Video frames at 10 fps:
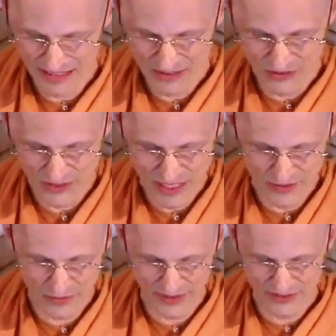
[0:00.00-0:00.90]

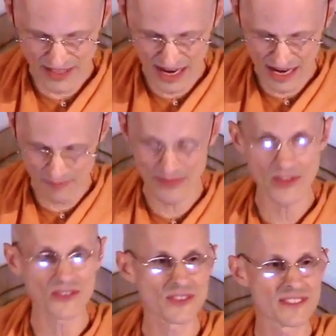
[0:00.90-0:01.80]
conceived of as time. In
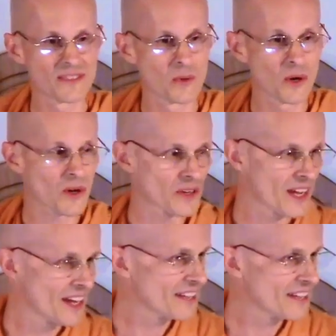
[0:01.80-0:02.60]
this world,